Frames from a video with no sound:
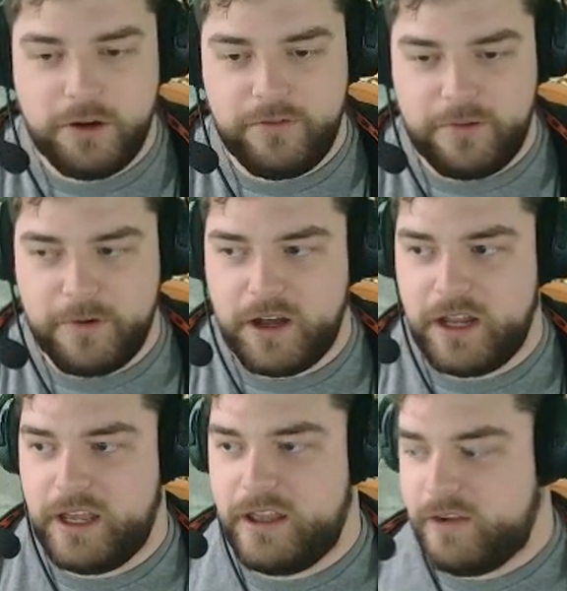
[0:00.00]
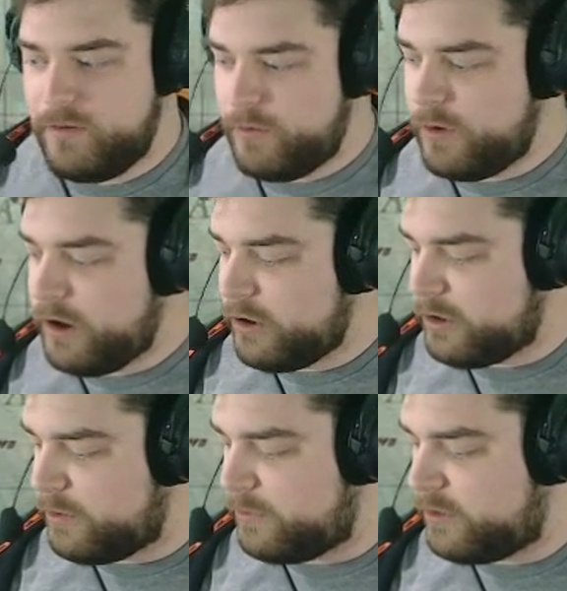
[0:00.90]
everybody.
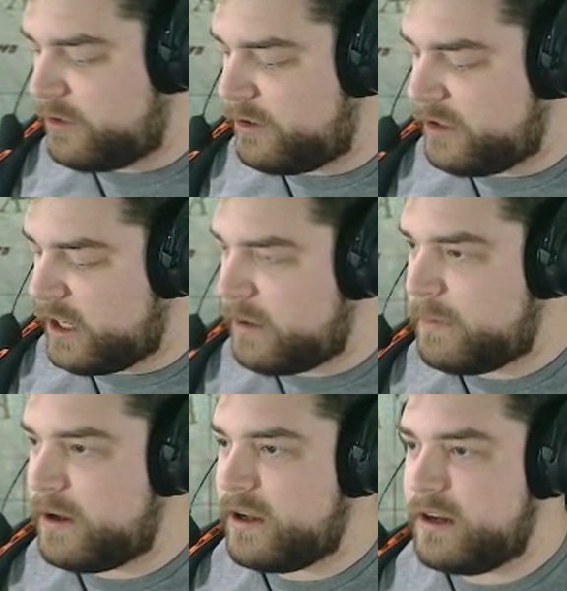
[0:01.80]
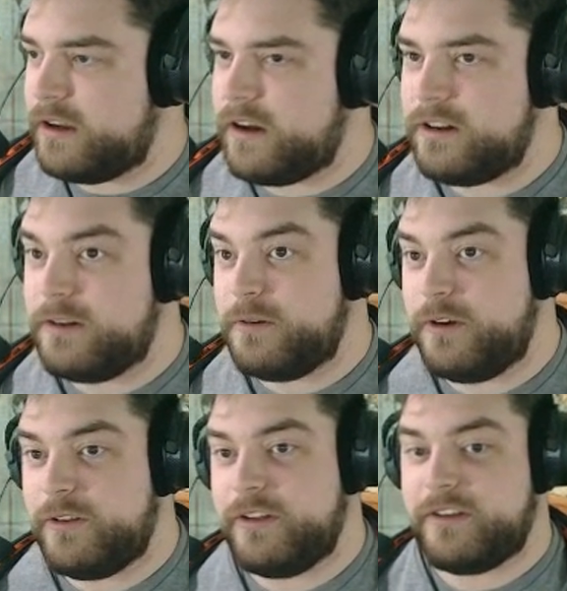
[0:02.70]
Welcome to Die Party Hollow
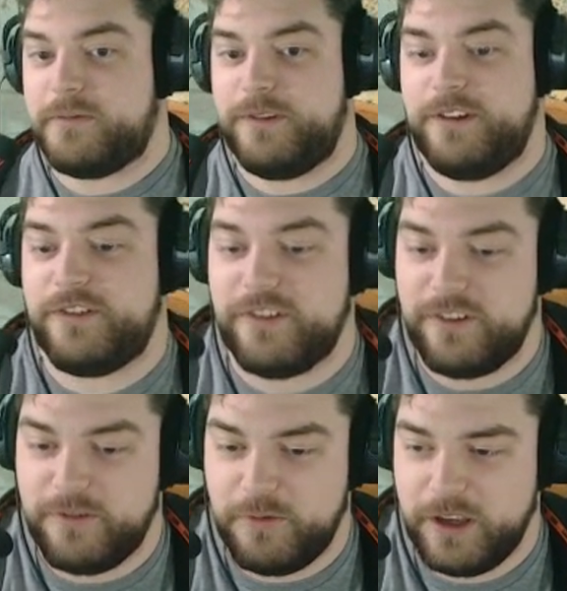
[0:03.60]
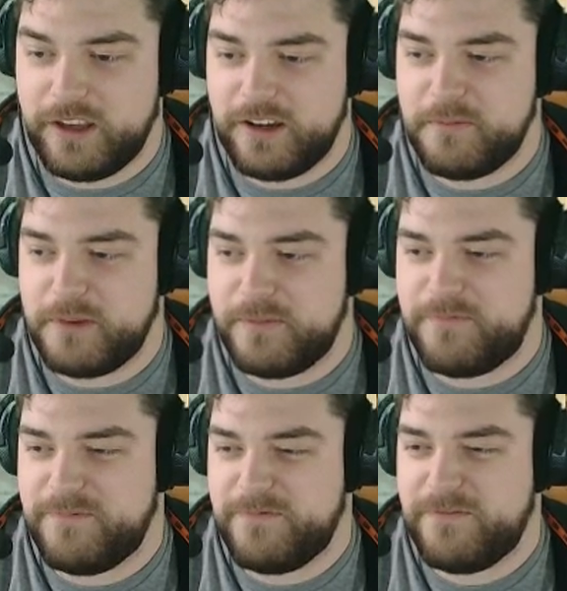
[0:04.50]
Earth Expedition week number
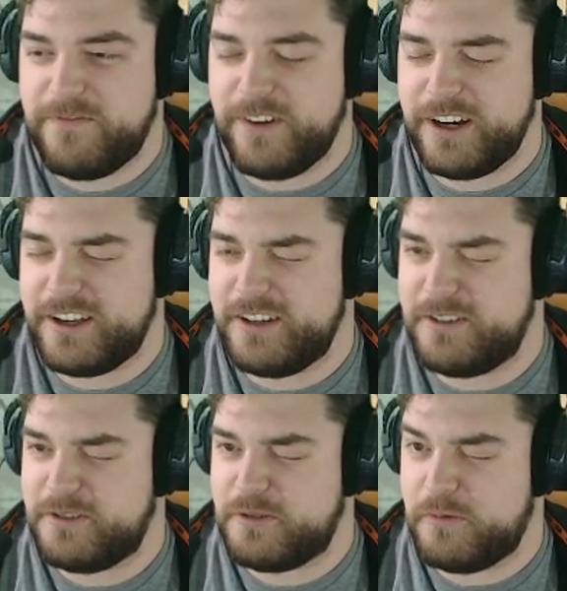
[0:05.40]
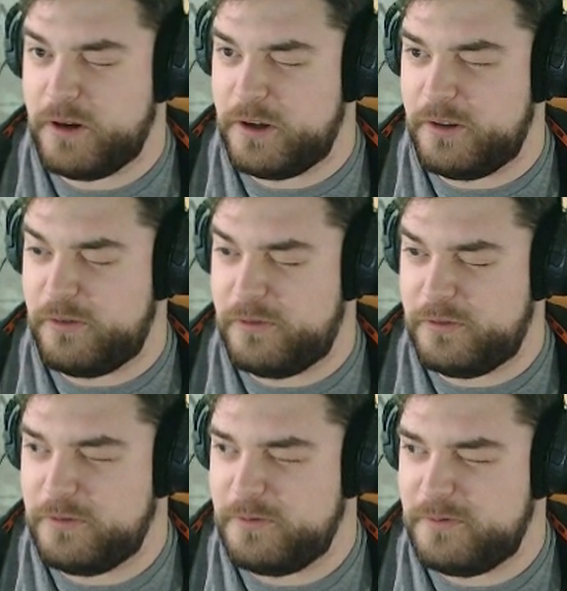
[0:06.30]
fucking 12.
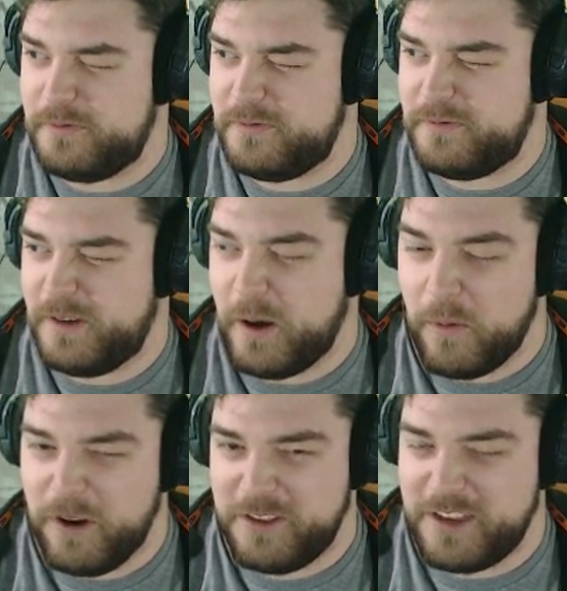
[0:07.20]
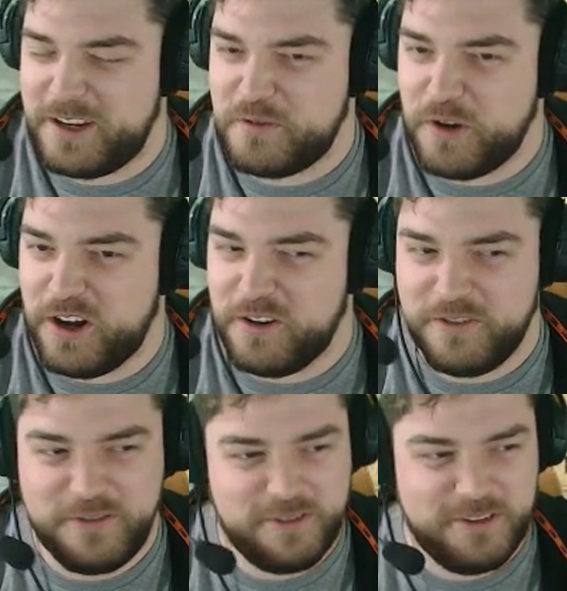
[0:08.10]
I want to say
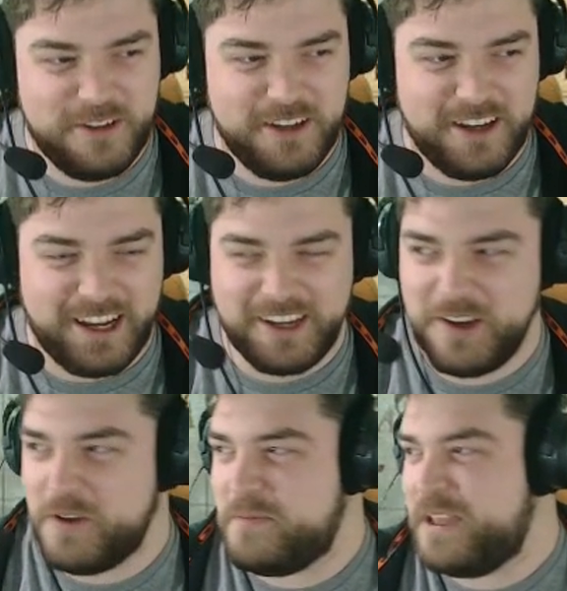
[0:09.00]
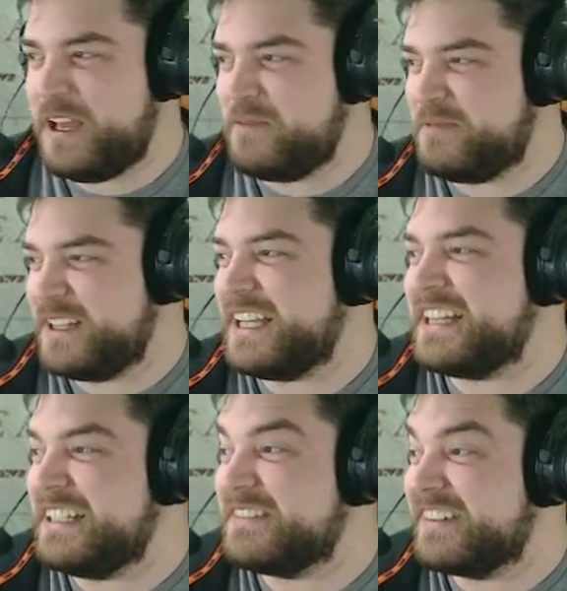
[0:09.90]
12. I could be
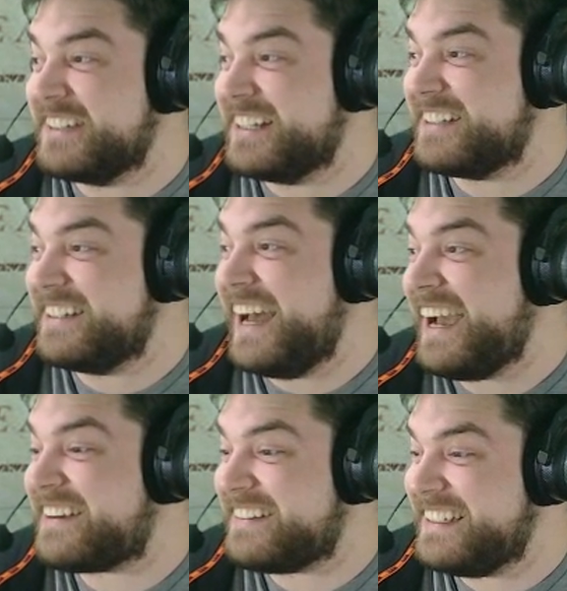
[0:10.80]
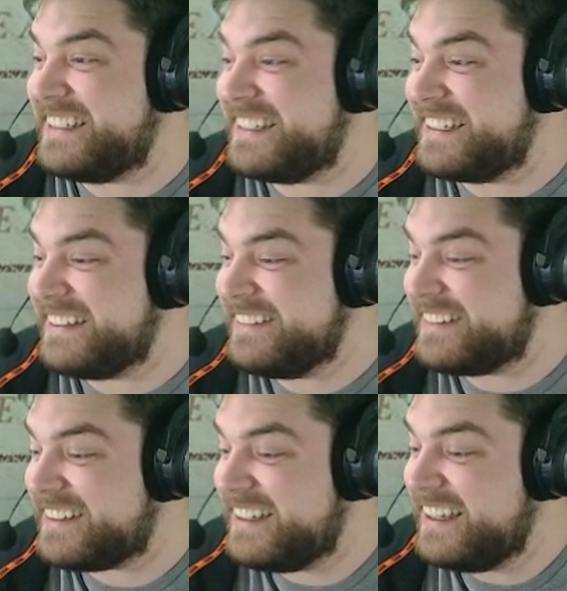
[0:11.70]
completely wrong then because I actually didn't
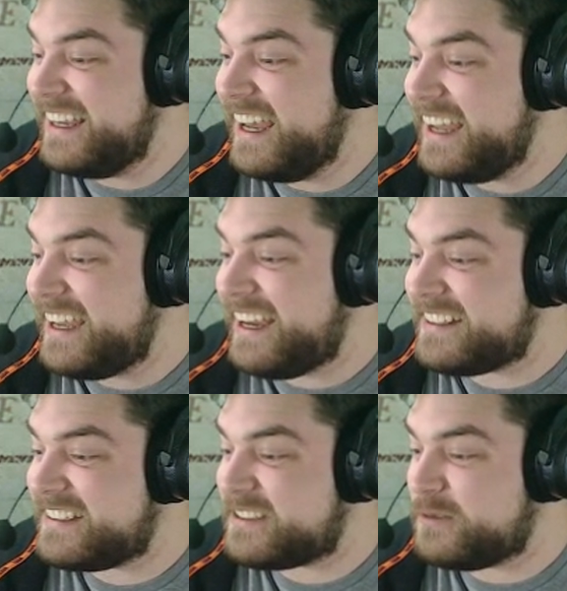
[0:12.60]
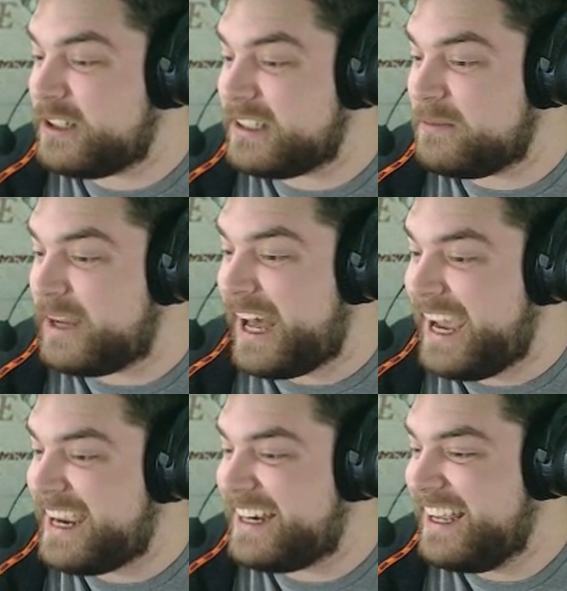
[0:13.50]
look. Yes, it's week number
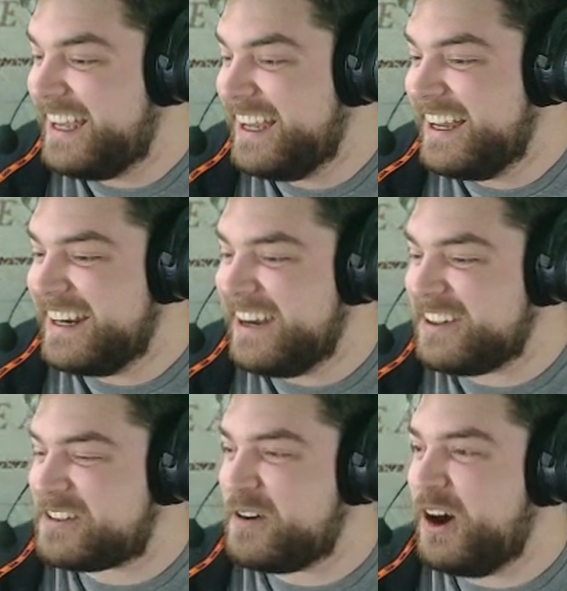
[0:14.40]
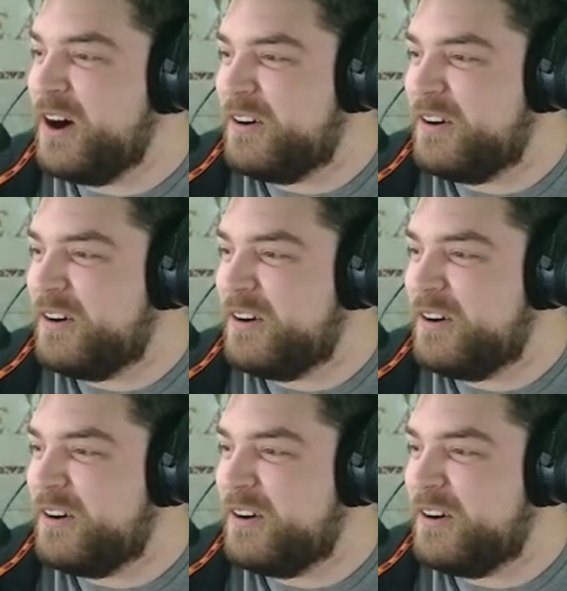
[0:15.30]
8, not 12.